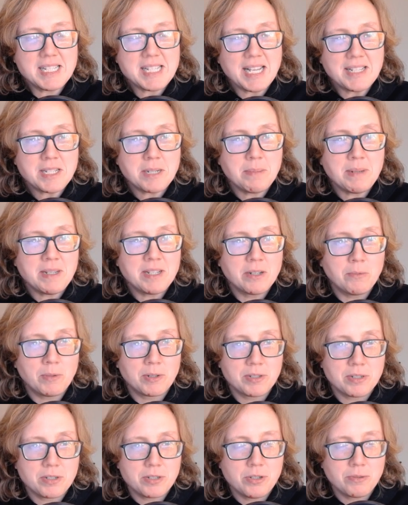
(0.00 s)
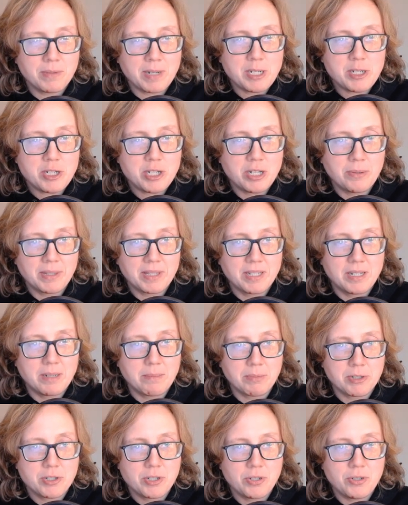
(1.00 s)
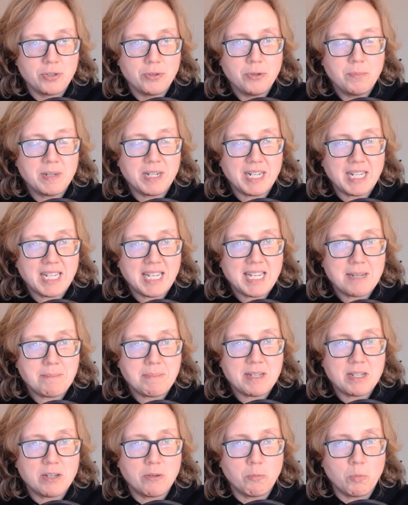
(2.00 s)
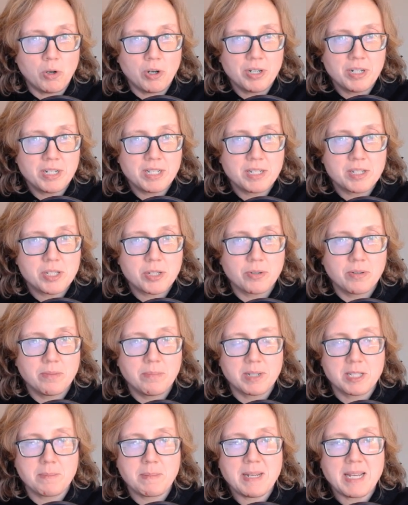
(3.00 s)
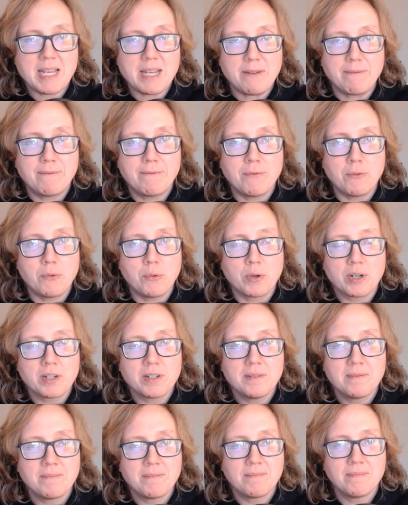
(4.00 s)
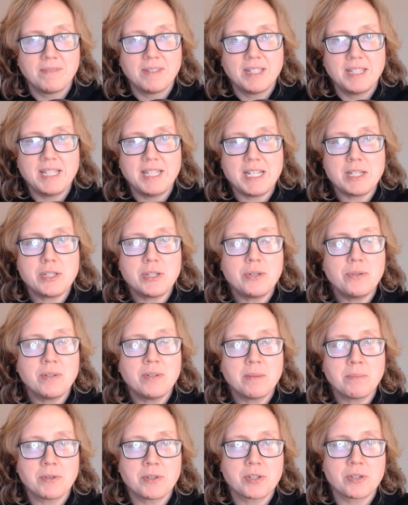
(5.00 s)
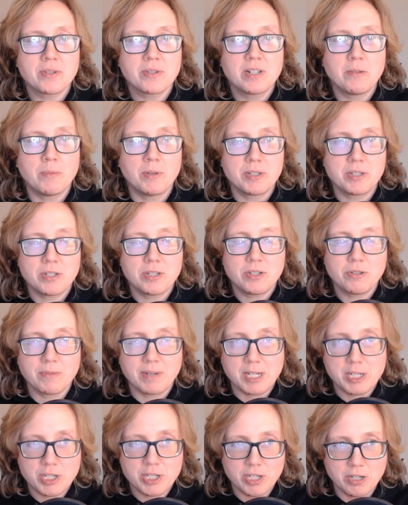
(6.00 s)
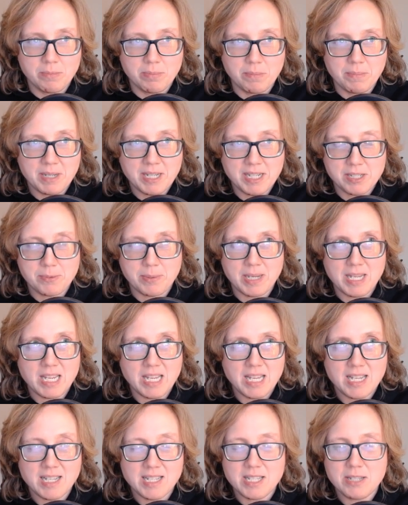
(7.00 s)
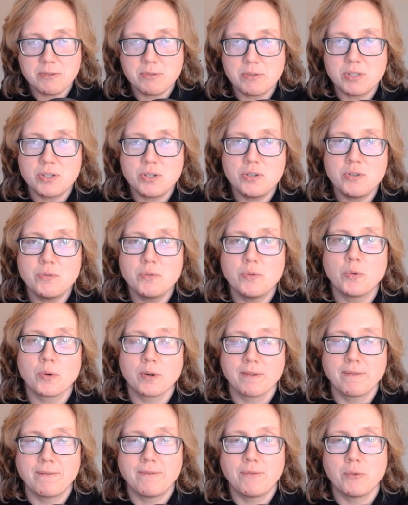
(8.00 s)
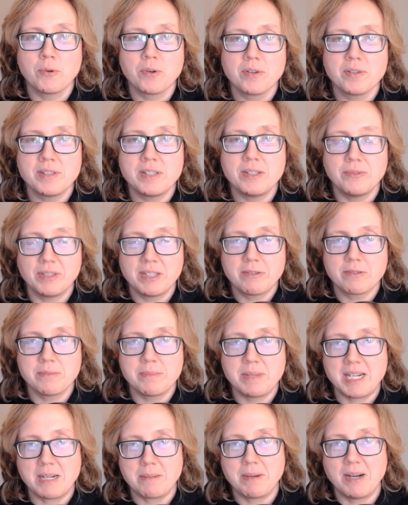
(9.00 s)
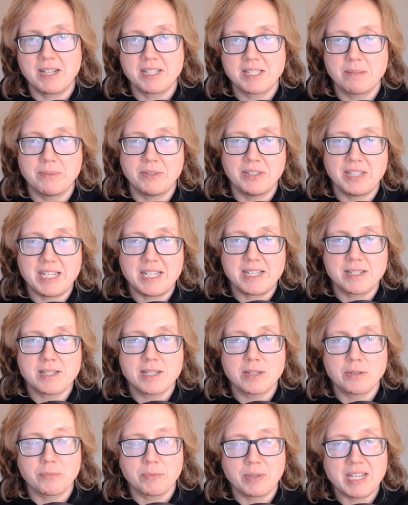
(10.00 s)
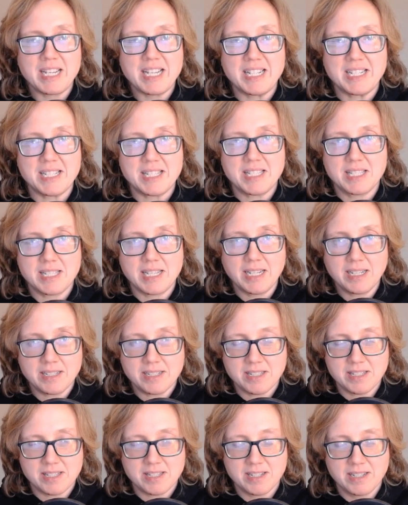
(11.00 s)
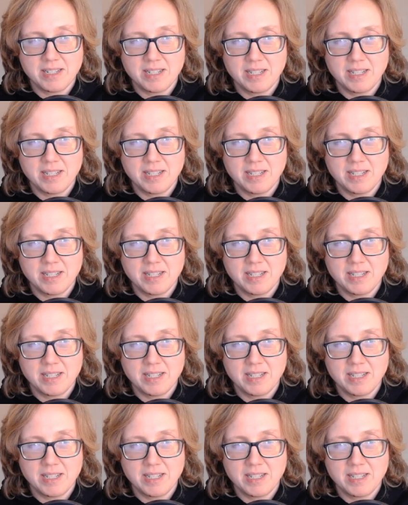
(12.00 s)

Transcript: has to be in a one to two ratio with the number two, but it can't be a one, so it must be a four. These two numbers are in a one to two ratio, but because we can't use two or four, the only remaining possibility is three and six.